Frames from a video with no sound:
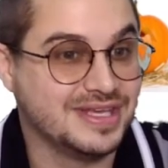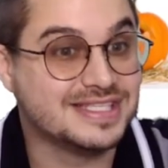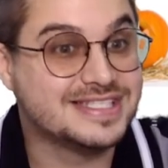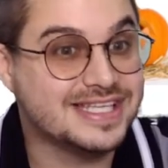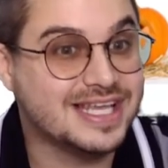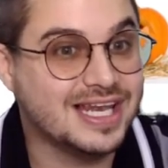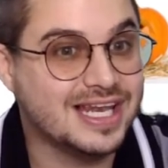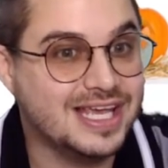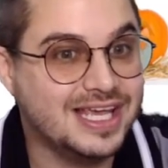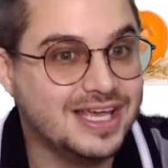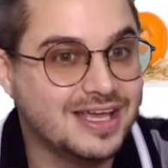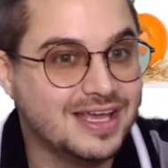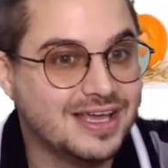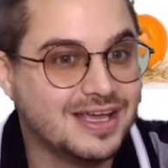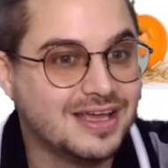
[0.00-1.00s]
silly,
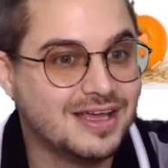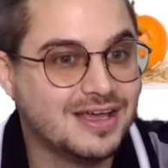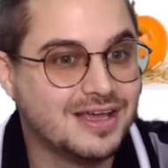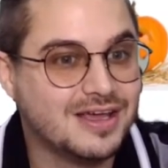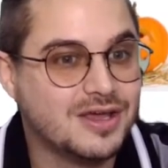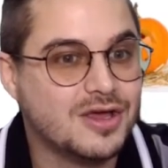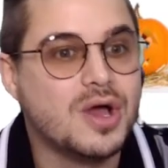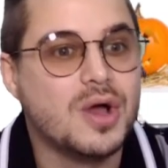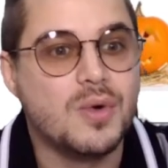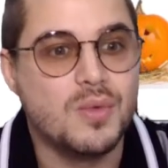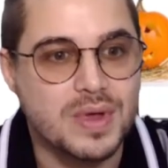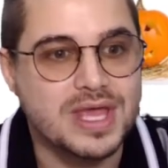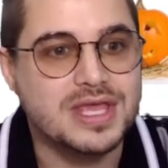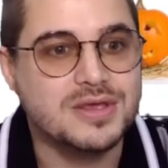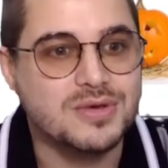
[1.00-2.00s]
we
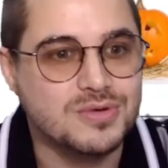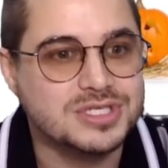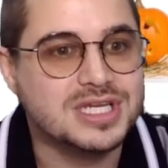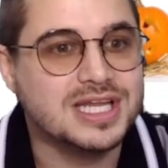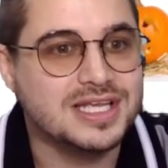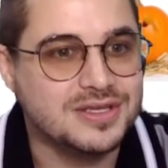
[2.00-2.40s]
usually